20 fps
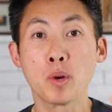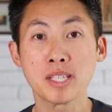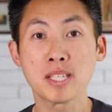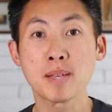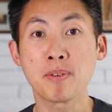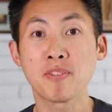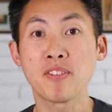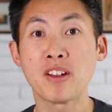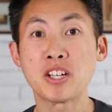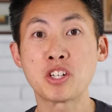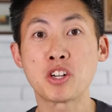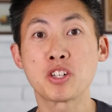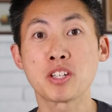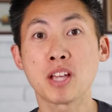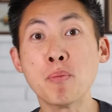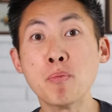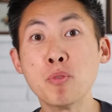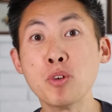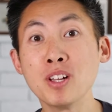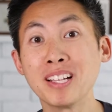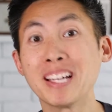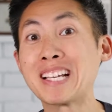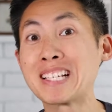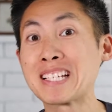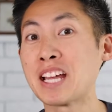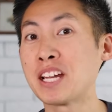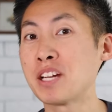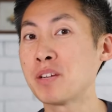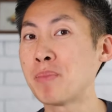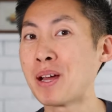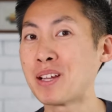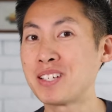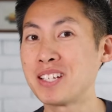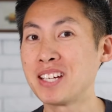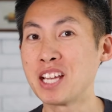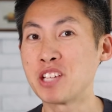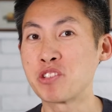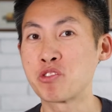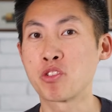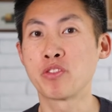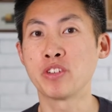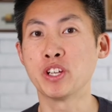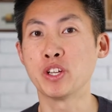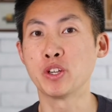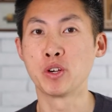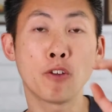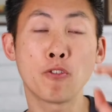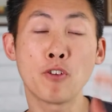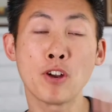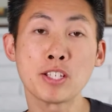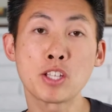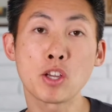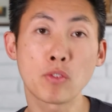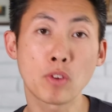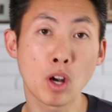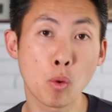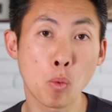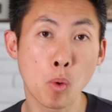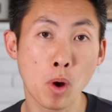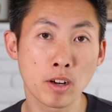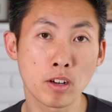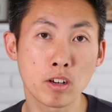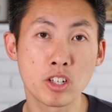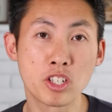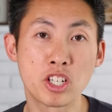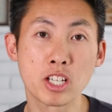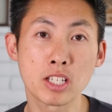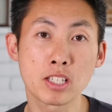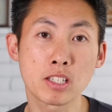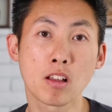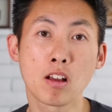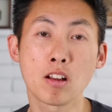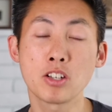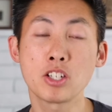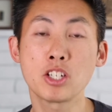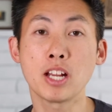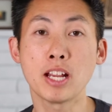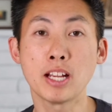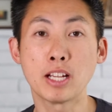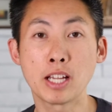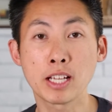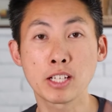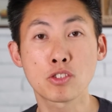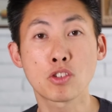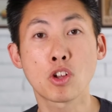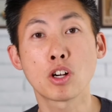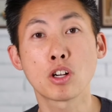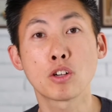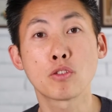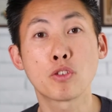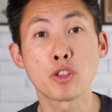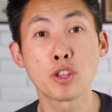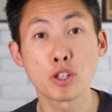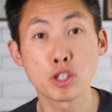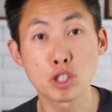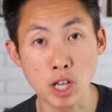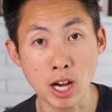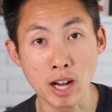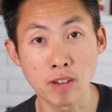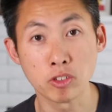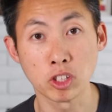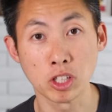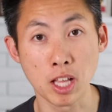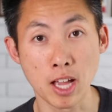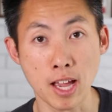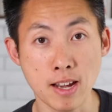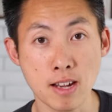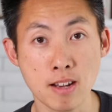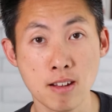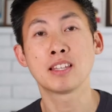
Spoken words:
What's up, adventurers? I'm really excited about today's review. Our friends over at WANDRD just launched a Kickstarter for their travel line.